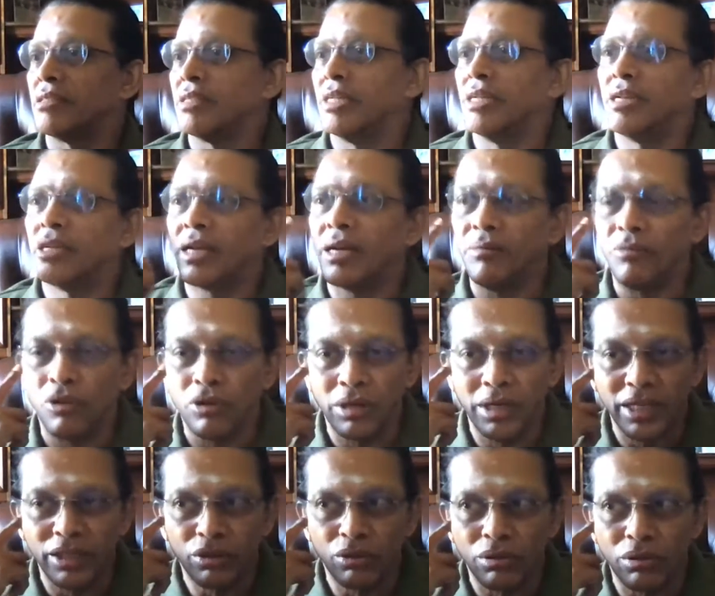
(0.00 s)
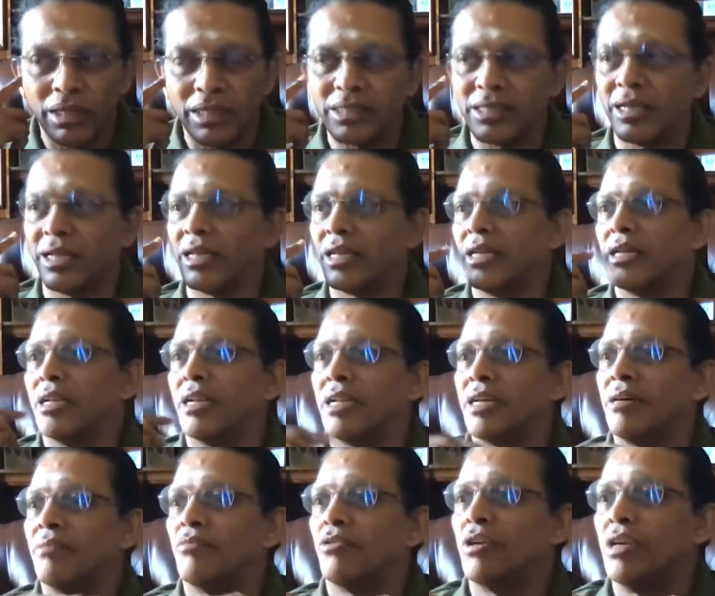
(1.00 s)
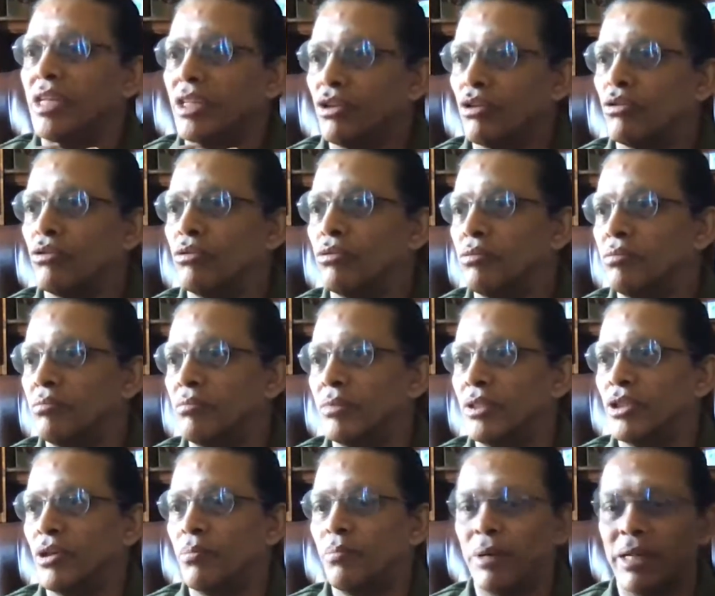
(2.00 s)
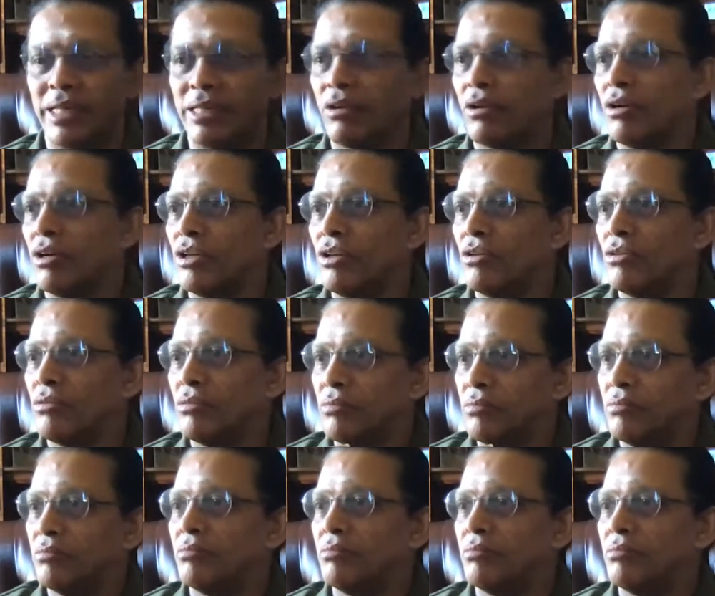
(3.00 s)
It will come only through listening. It will come only through, play the audio,